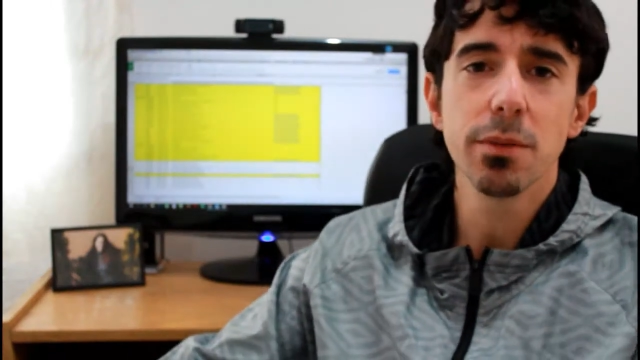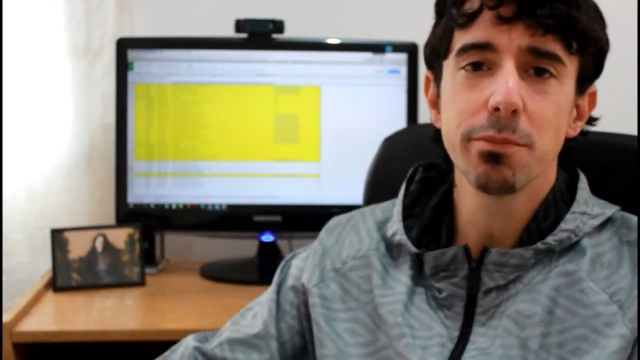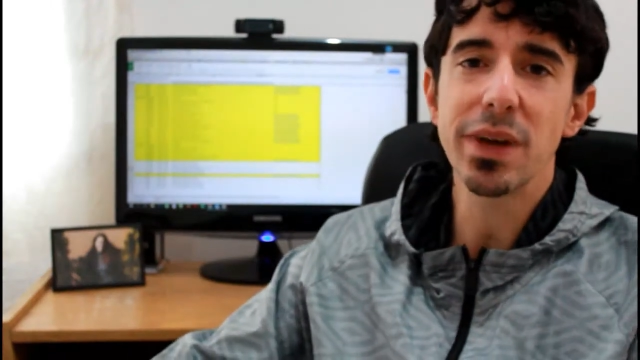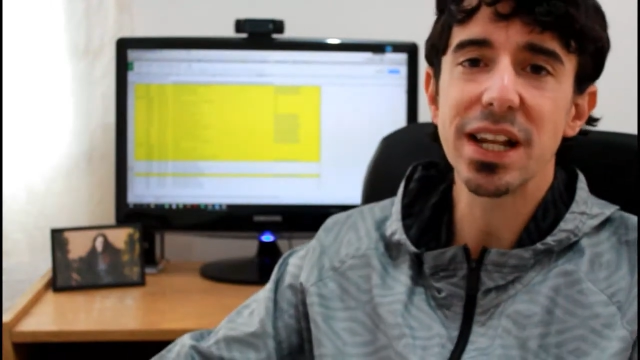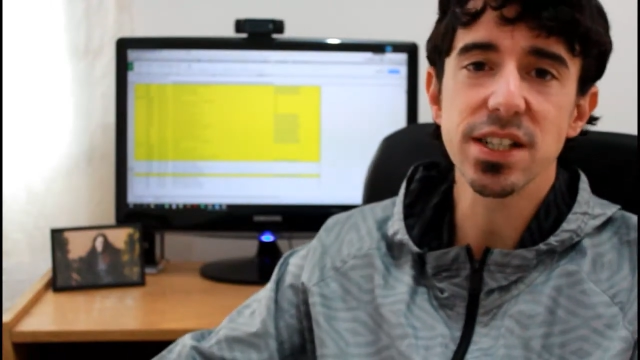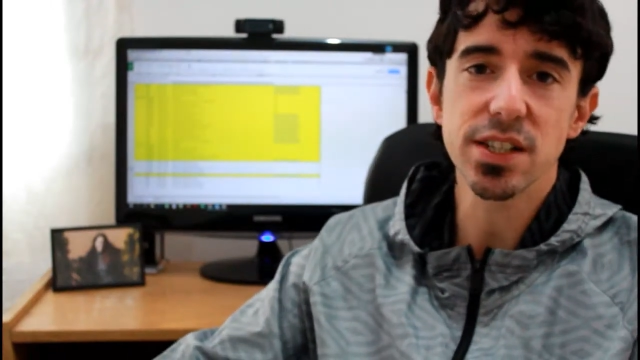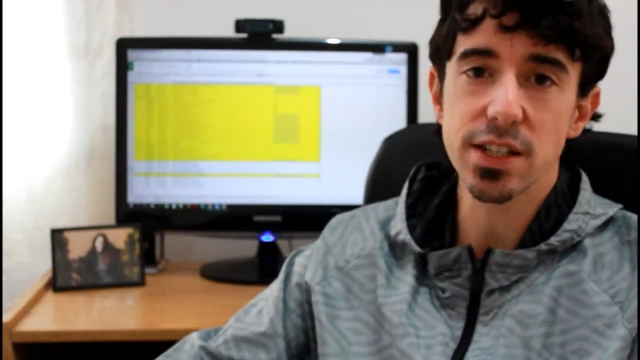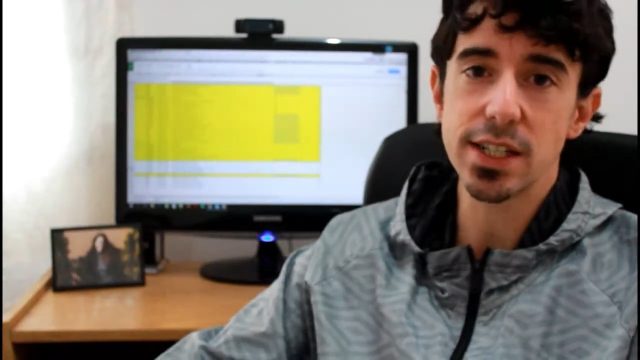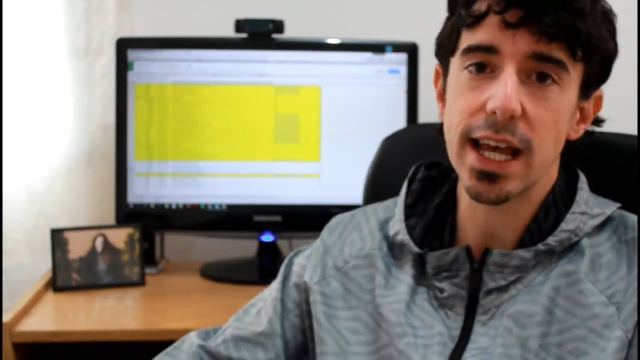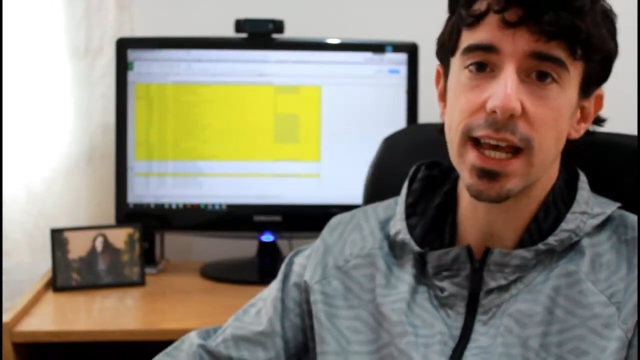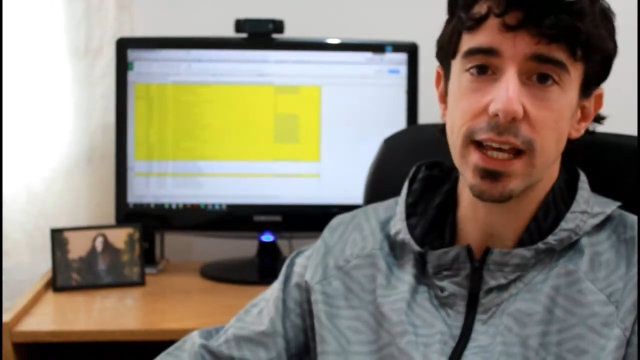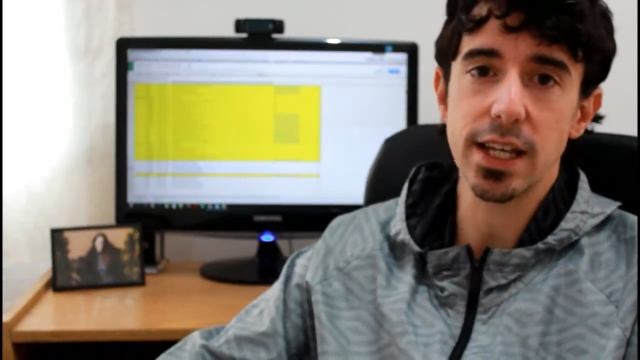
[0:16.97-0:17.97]
minutes a
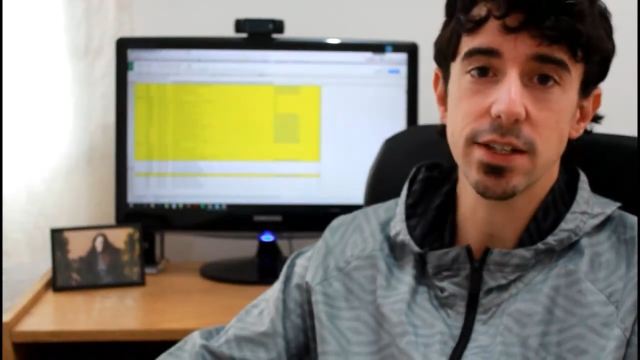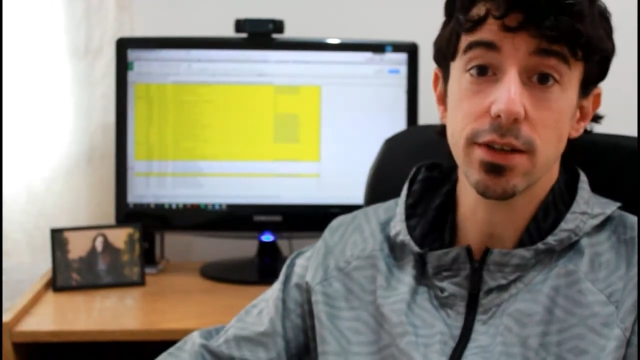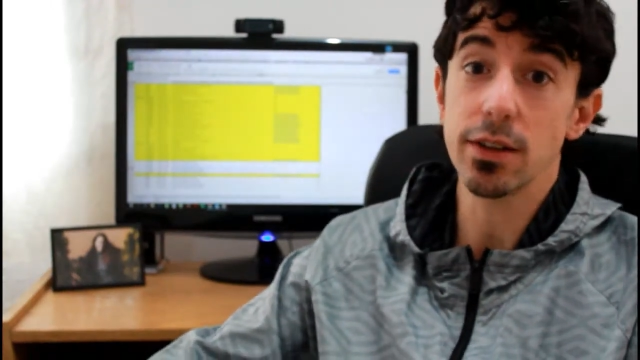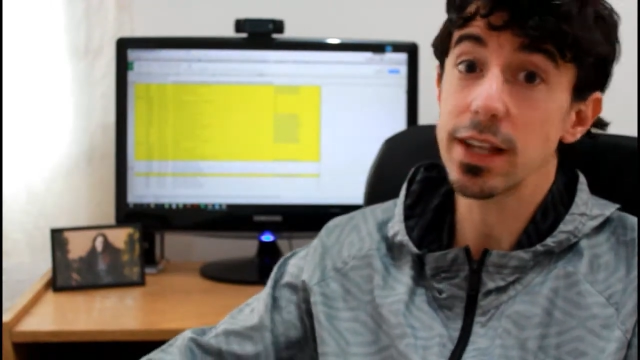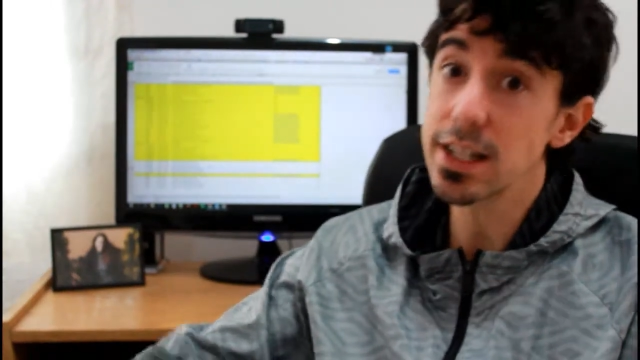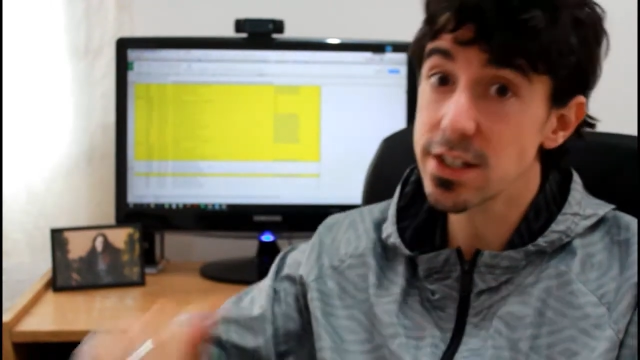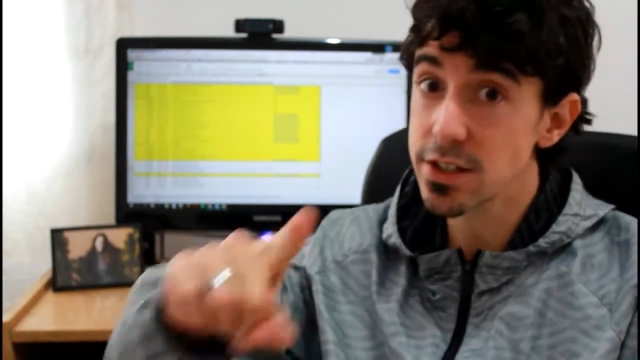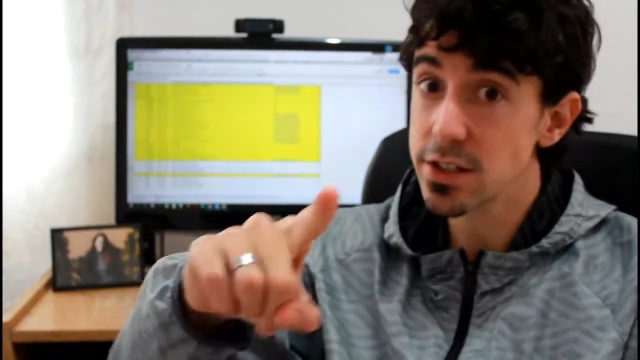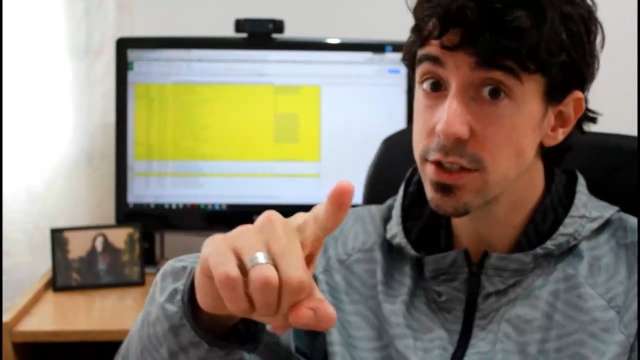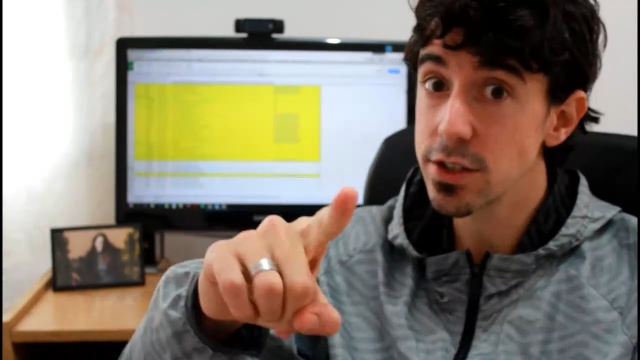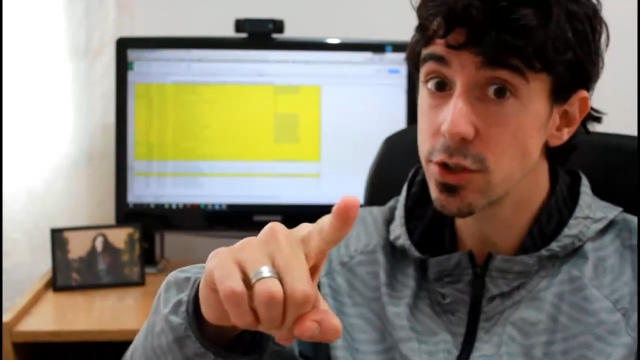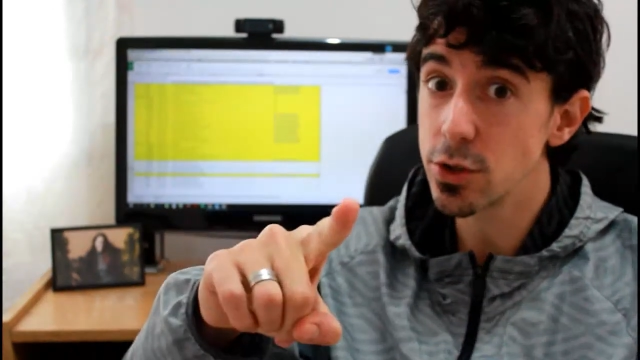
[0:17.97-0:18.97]
day. So
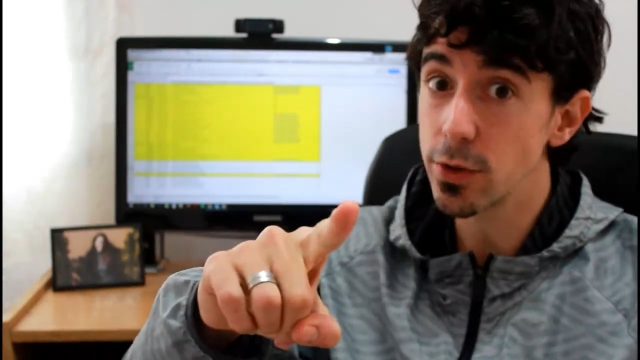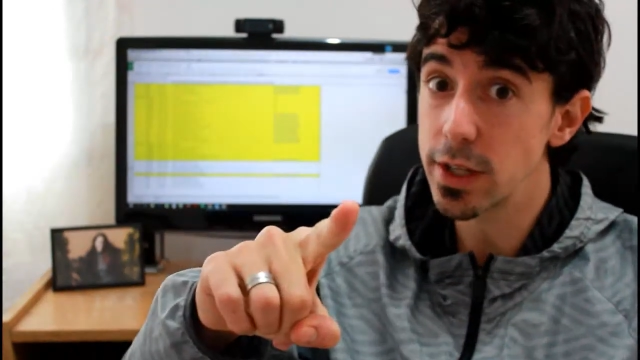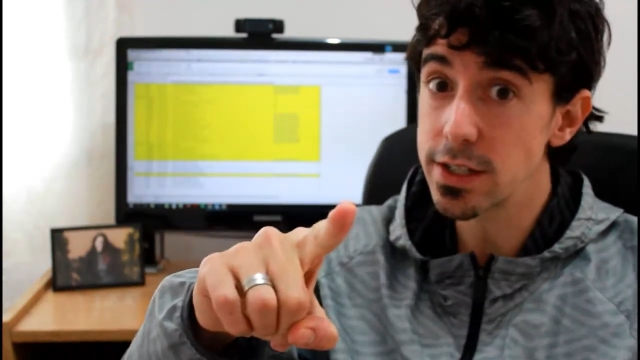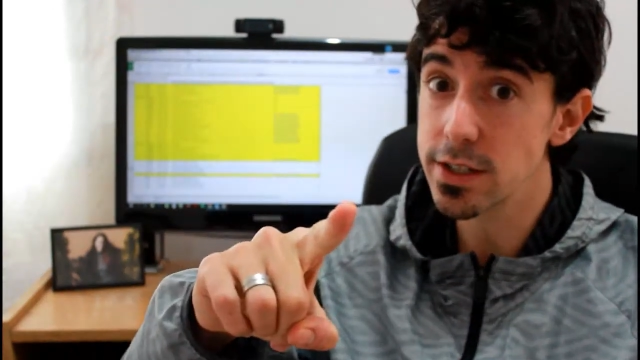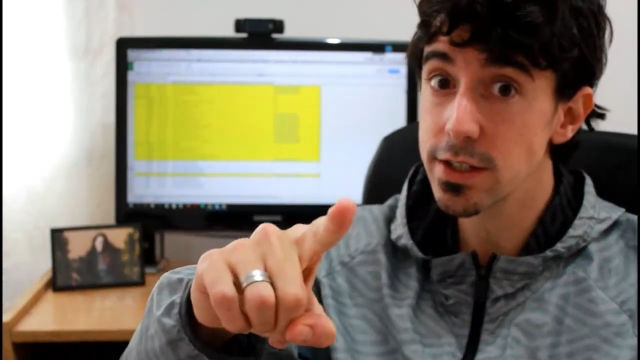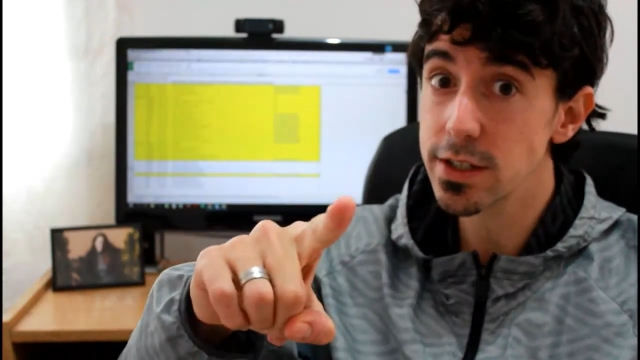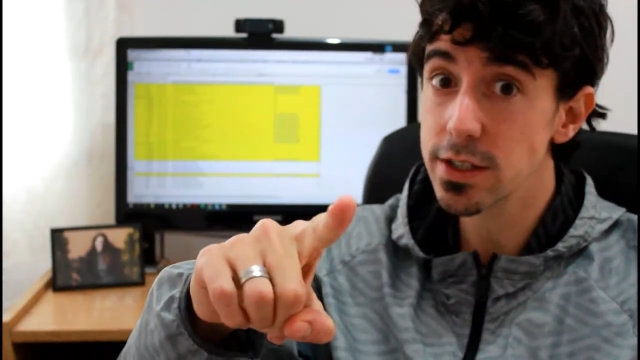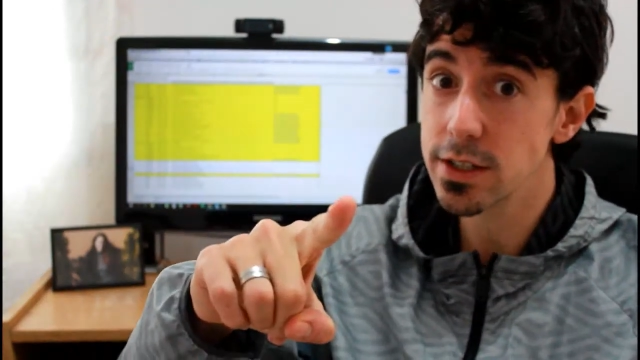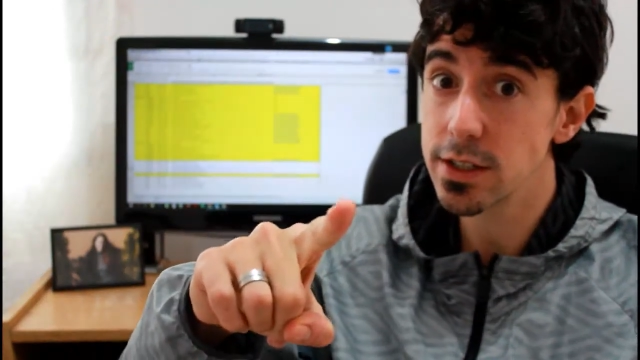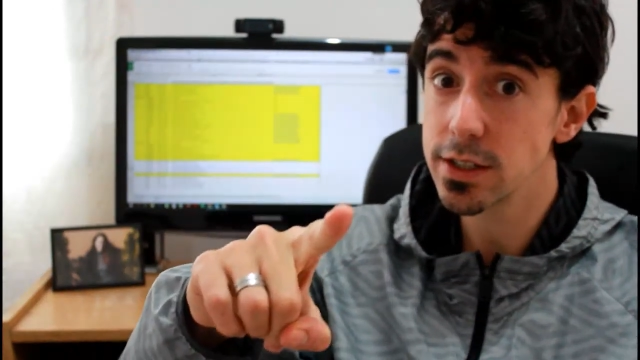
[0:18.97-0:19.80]
let's do this.